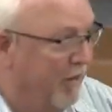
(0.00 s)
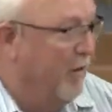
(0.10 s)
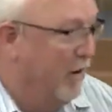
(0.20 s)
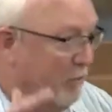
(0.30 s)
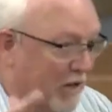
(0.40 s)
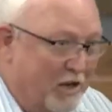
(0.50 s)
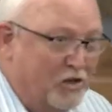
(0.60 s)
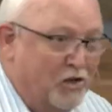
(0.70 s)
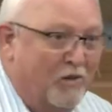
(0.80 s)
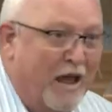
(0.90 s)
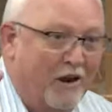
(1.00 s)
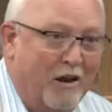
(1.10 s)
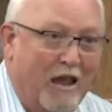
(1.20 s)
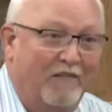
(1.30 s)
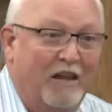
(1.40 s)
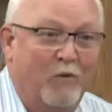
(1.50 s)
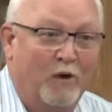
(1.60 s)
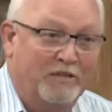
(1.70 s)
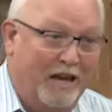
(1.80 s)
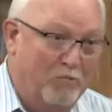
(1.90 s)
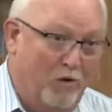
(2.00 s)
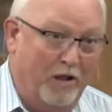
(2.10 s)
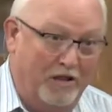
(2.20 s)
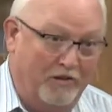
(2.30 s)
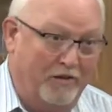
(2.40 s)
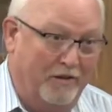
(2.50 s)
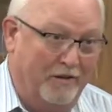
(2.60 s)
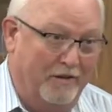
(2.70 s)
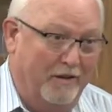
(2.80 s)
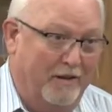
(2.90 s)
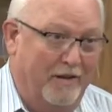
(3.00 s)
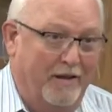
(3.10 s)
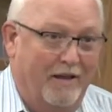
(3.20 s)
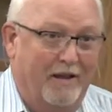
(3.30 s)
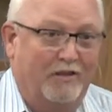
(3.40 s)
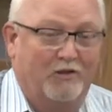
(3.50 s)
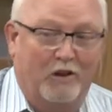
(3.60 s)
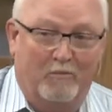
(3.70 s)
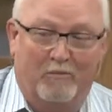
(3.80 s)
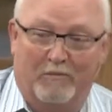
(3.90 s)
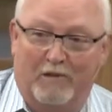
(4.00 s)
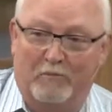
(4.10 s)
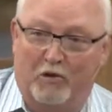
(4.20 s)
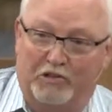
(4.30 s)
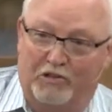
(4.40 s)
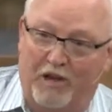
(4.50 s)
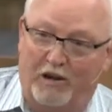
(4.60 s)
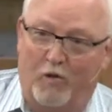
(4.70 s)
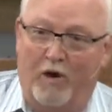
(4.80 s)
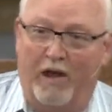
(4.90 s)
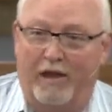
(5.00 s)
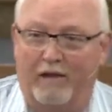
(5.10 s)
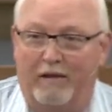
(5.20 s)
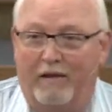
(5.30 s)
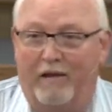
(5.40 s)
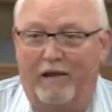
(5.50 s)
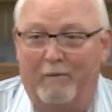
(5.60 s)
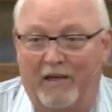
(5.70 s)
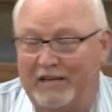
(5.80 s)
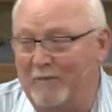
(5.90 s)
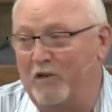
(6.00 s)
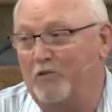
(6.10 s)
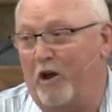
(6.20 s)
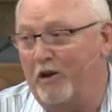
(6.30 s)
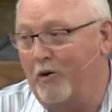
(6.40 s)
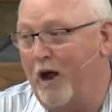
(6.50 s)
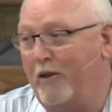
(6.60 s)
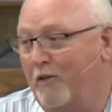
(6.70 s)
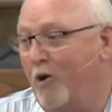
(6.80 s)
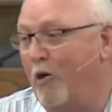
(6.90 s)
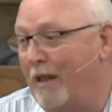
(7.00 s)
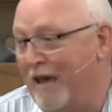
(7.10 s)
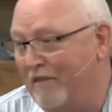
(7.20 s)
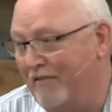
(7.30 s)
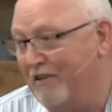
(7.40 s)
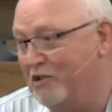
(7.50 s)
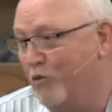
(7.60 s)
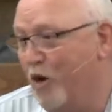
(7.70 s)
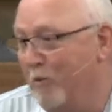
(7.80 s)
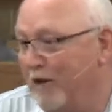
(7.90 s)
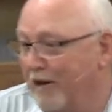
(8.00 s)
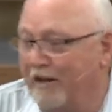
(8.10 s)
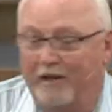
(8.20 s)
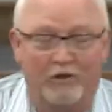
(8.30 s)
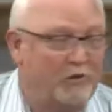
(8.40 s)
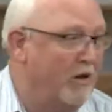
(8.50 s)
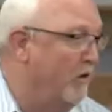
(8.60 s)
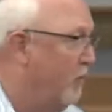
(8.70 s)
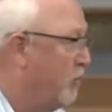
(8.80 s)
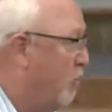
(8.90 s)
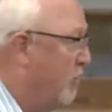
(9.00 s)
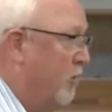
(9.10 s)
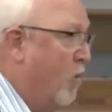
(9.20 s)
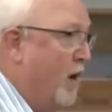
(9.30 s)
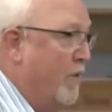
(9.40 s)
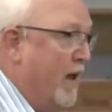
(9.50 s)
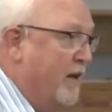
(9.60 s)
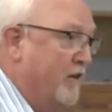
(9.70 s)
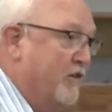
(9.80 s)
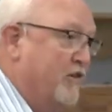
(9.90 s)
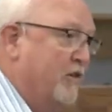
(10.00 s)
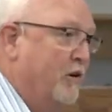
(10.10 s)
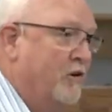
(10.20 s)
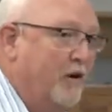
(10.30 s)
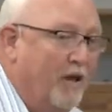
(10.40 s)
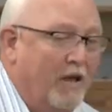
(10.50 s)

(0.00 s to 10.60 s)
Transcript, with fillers: and, he's shooting at her, and then he runs out of bullets. So he, he puts his gun away, by that time, he's drawing the crowd, and they're all laughing at this woman. And he turns around and goes to walk back into the saloon.